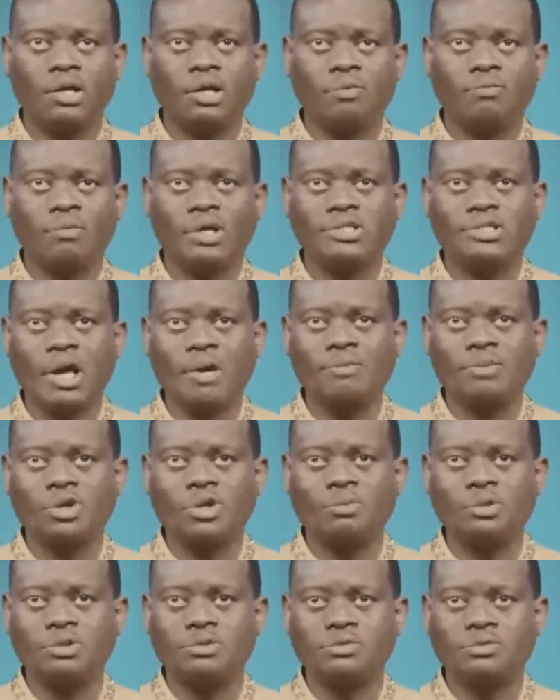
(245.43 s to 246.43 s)
My time
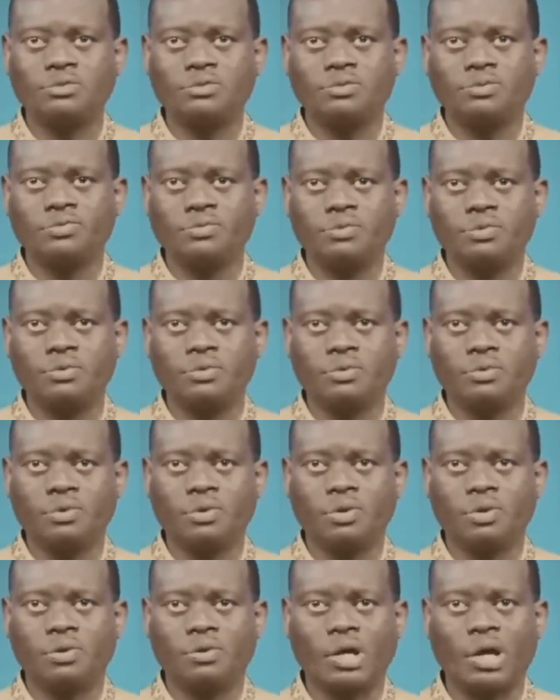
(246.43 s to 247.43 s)
is almost
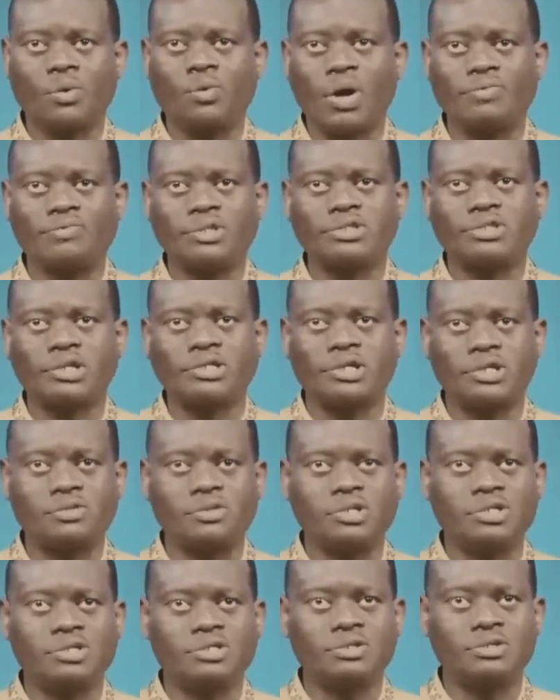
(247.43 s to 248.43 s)
gone, and we have not started
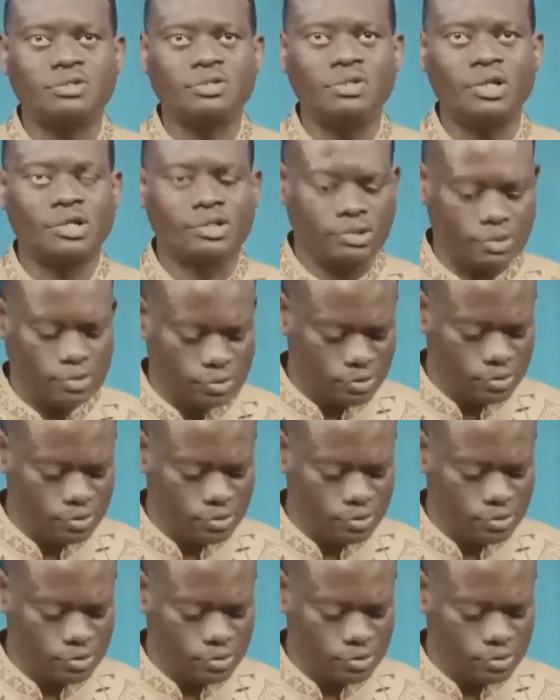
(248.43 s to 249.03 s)
today's lecture.